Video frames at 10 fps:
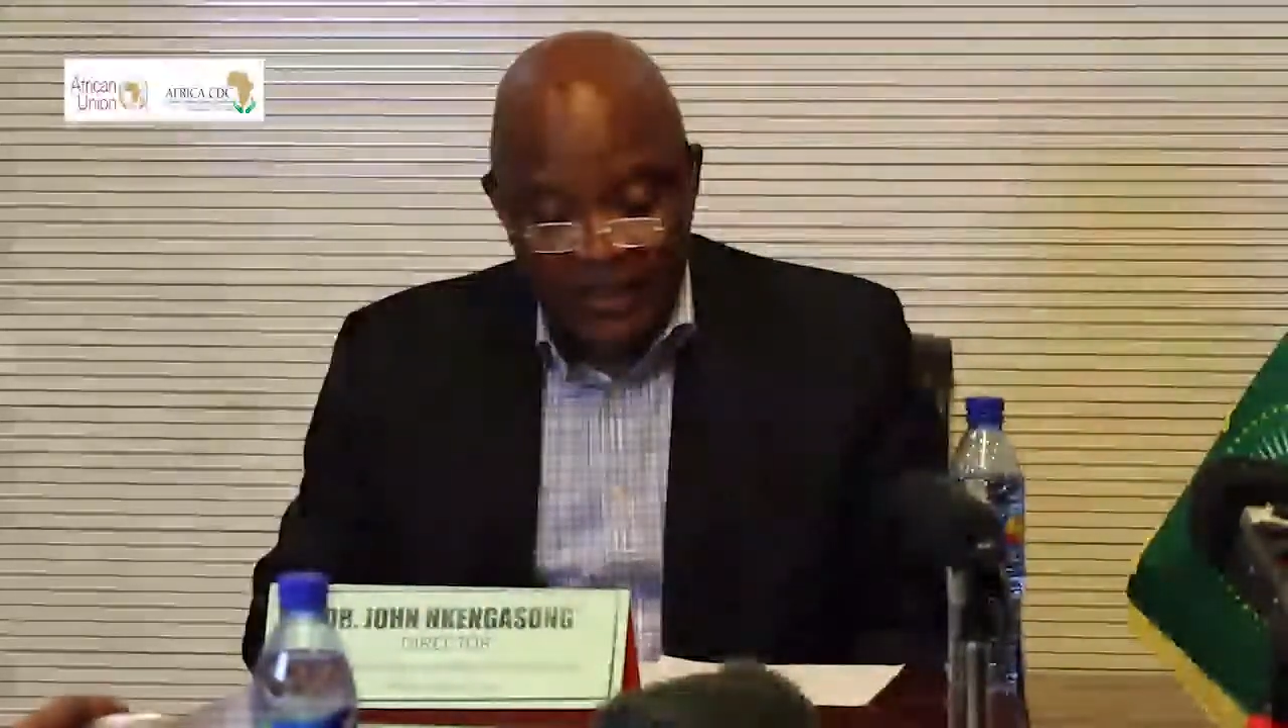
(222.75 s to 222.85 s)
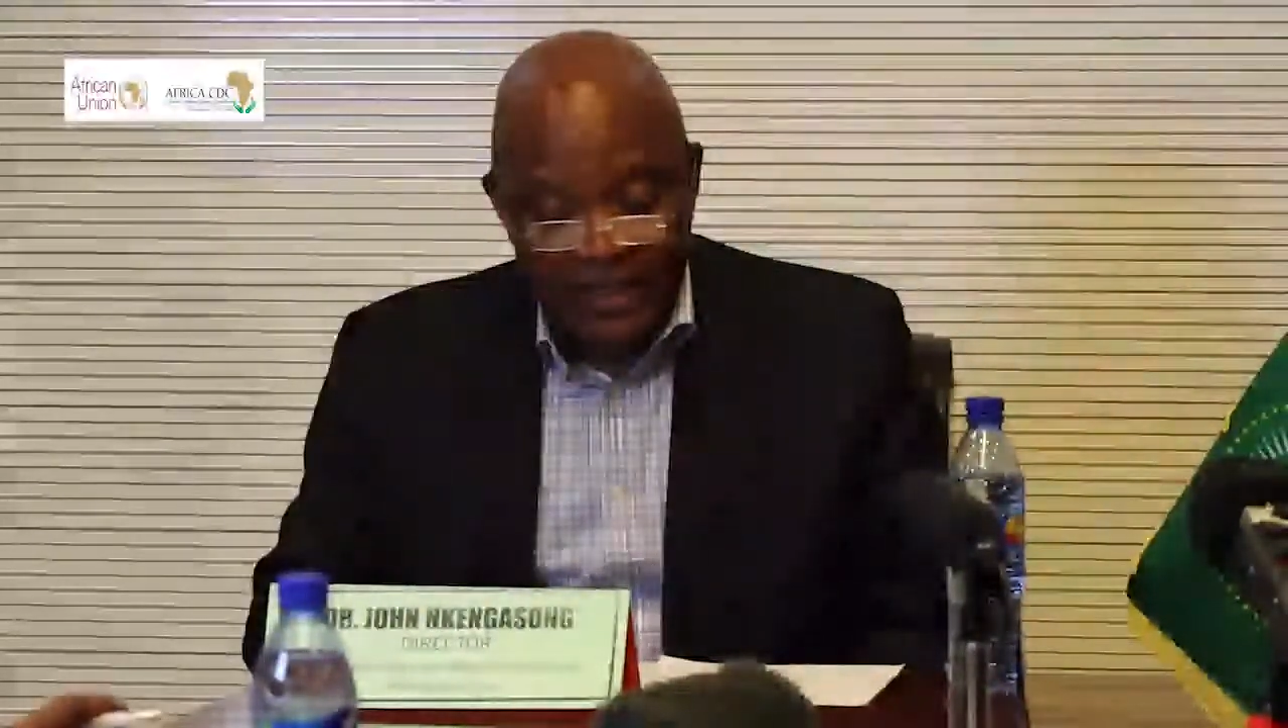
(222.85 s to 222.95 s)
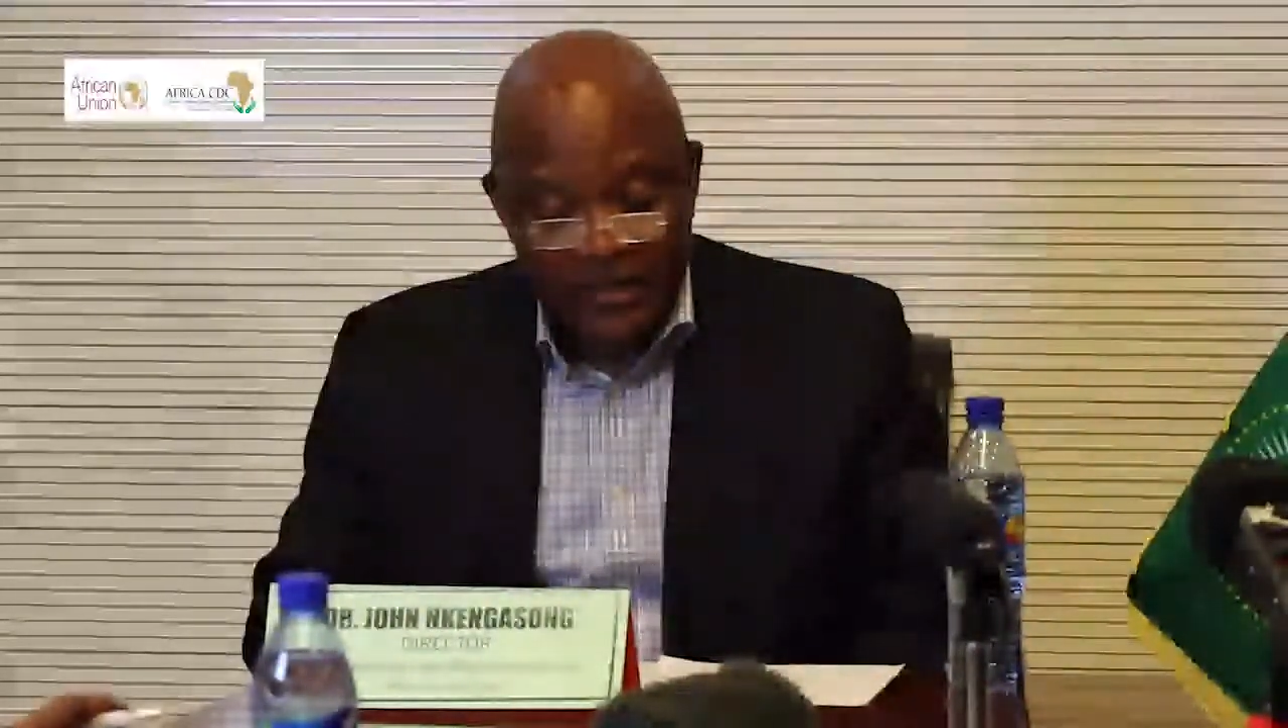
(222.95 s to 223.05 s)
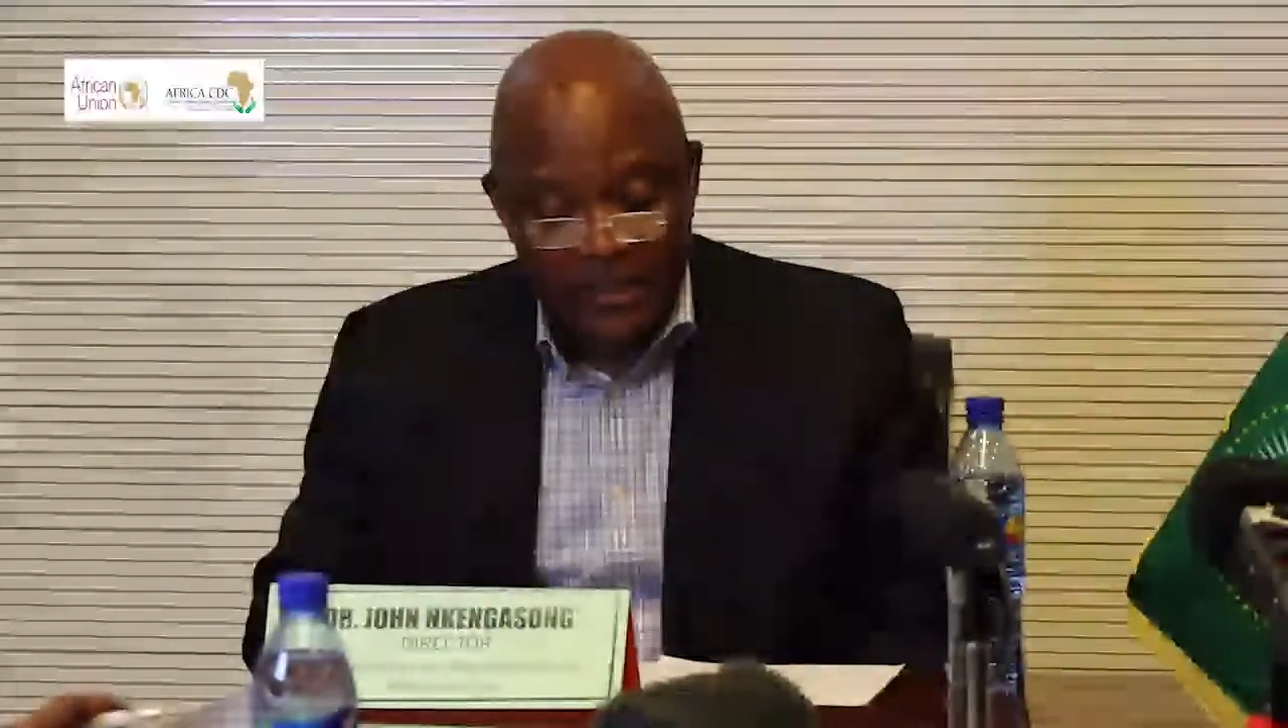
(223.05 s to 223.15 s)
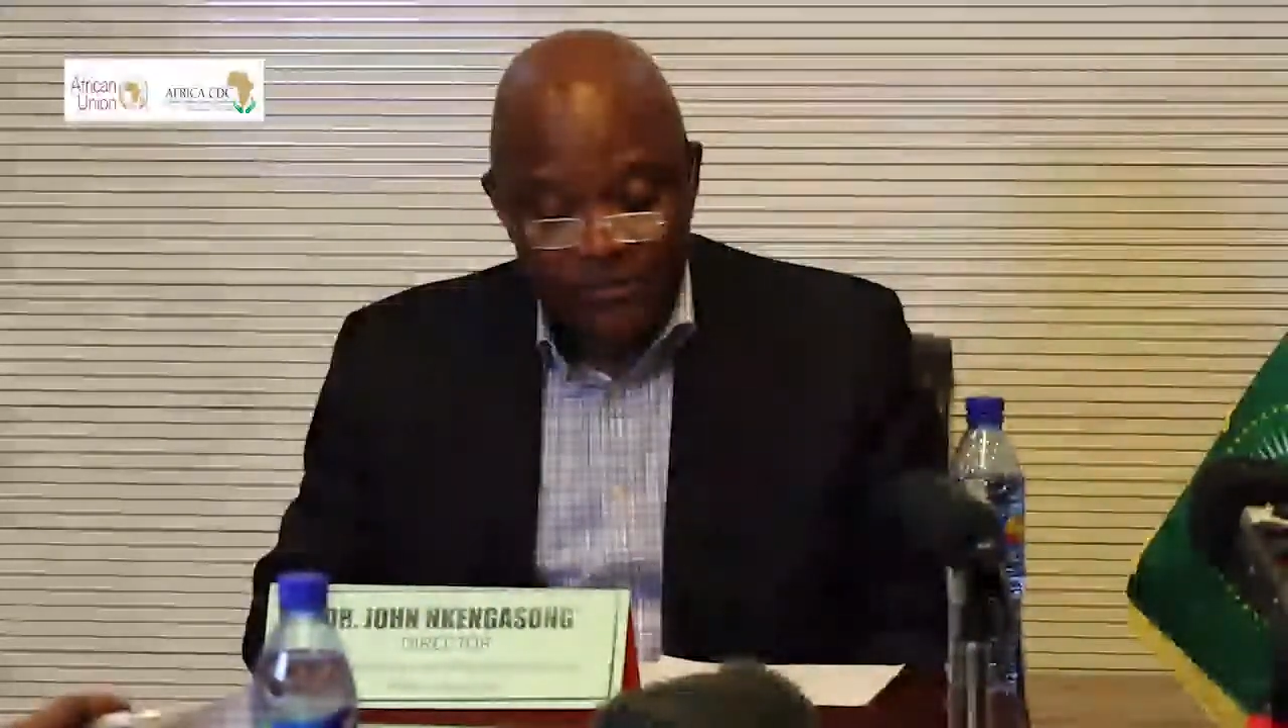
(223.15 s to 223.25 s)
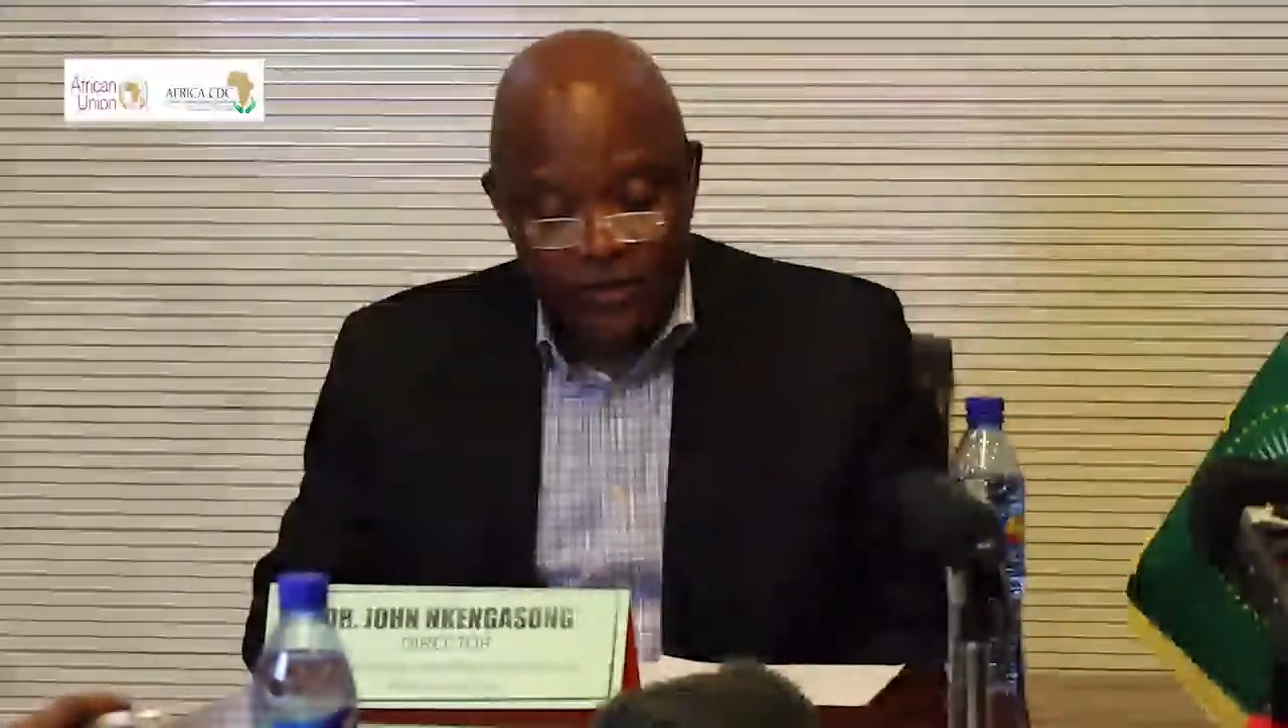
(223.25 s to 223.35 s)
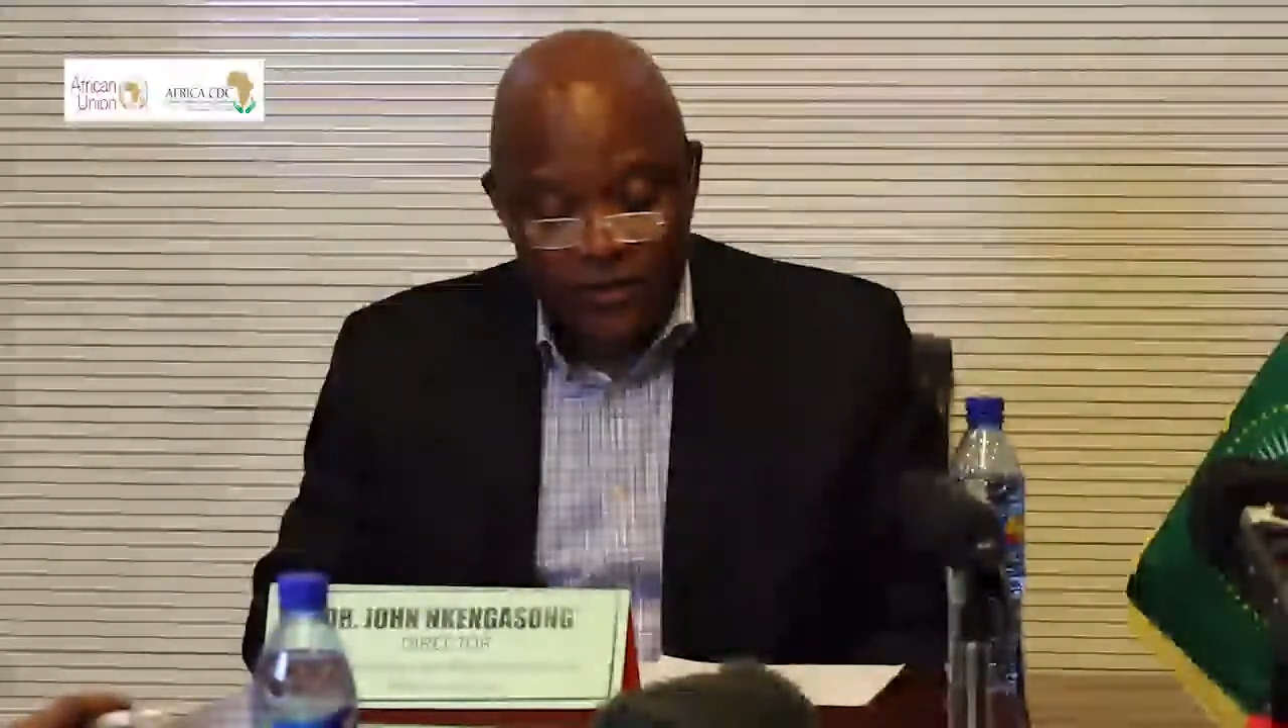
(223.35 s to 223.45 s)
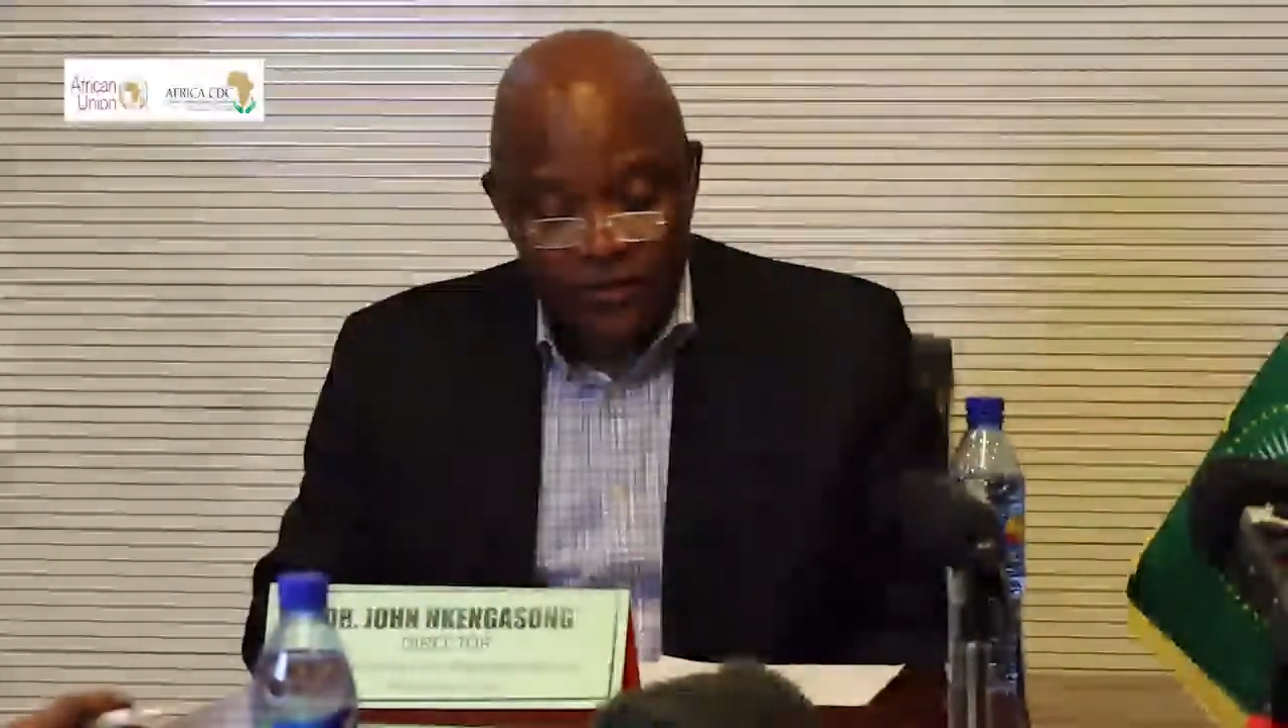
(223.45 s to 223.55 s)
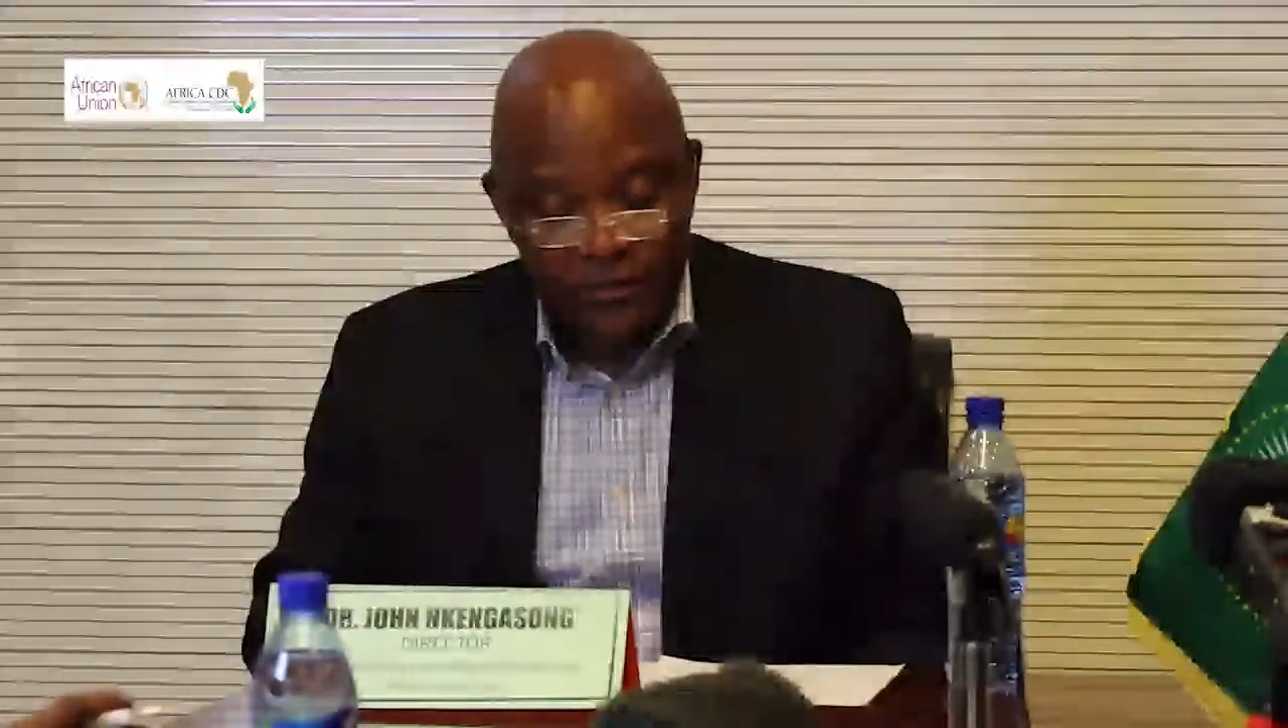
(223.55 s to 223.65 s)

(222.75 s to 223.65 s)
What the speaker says: items